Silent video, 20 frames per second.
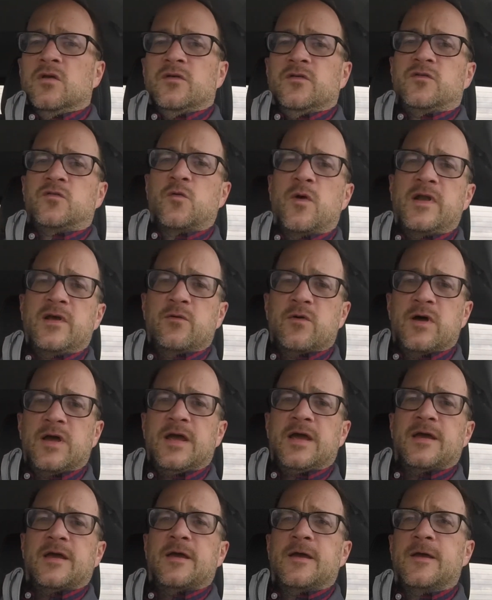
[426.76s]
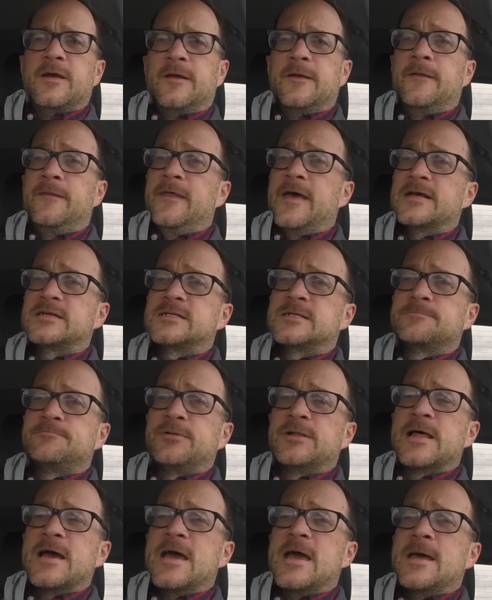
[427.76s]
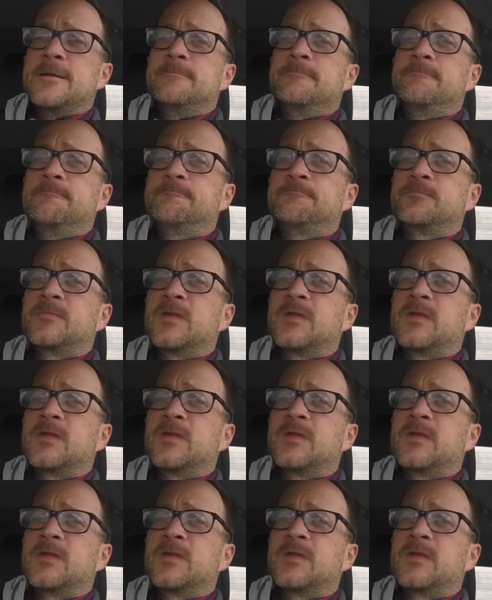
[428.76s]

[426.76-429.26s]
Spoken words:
So anyway, that's the plan.